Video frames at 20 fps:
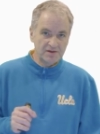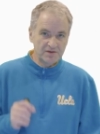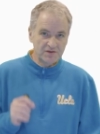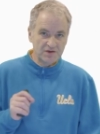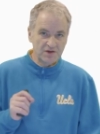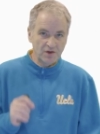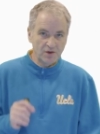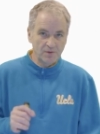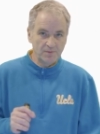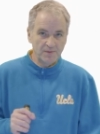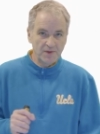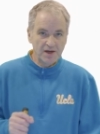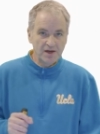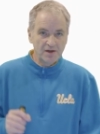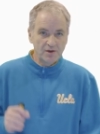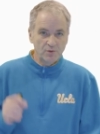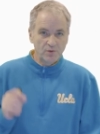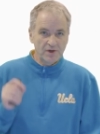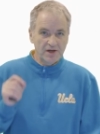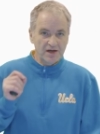So
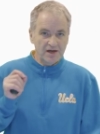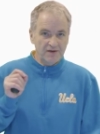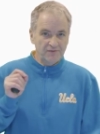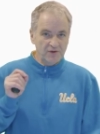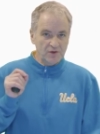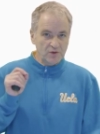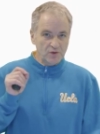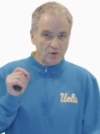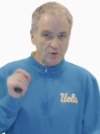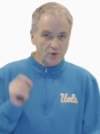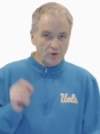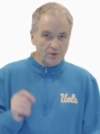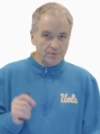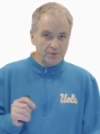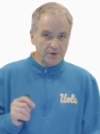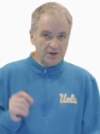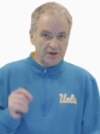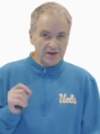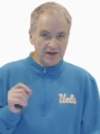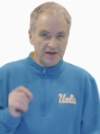we have your
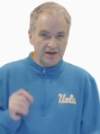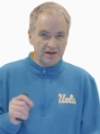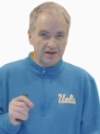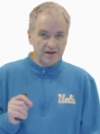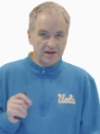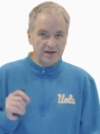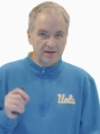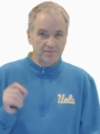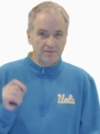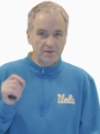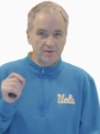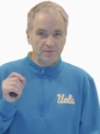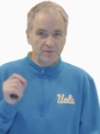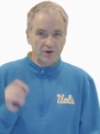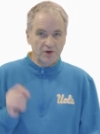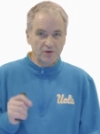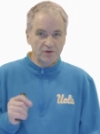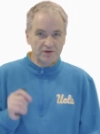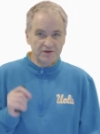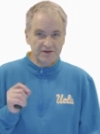corporate income
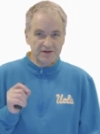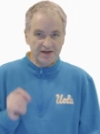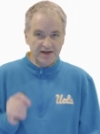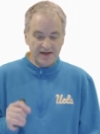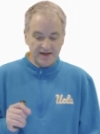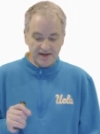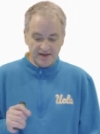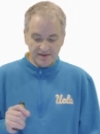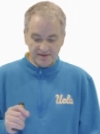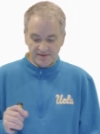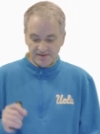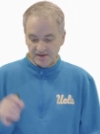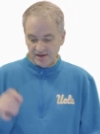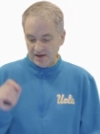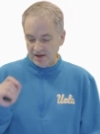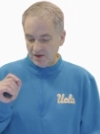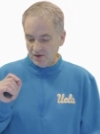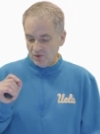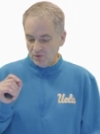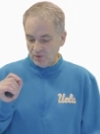post-tax,
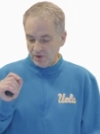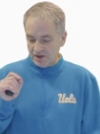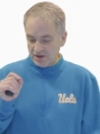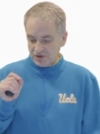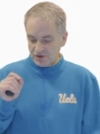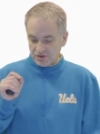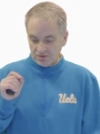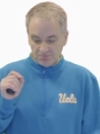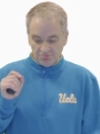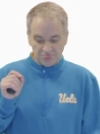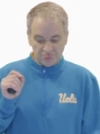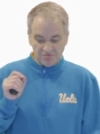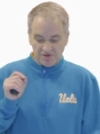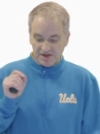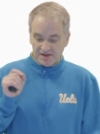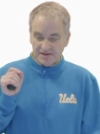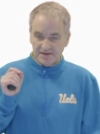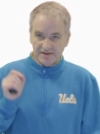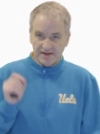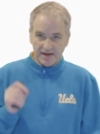which with
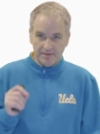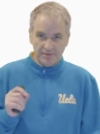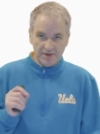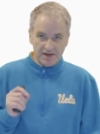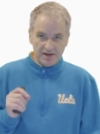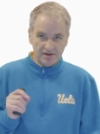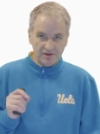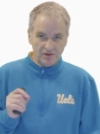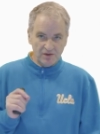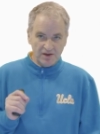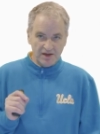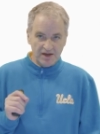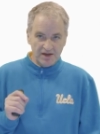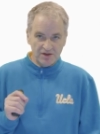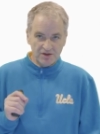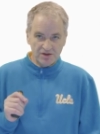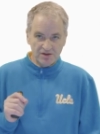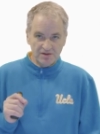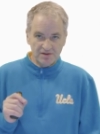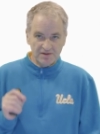the same
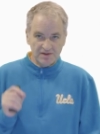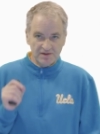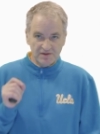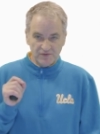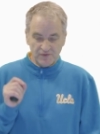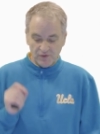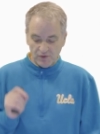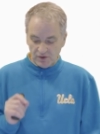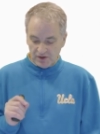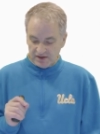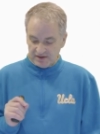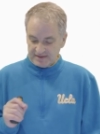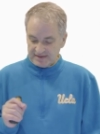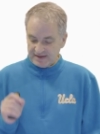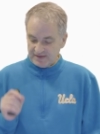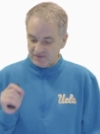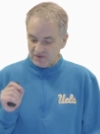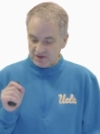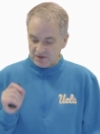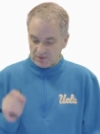calculations is
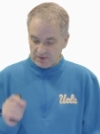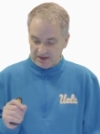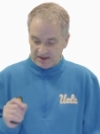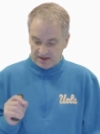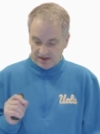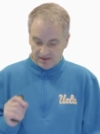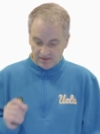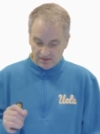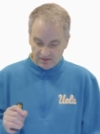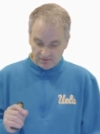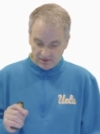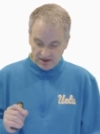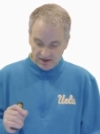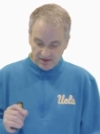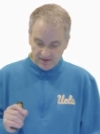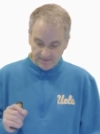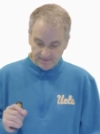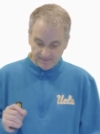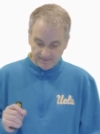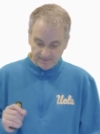$47.23.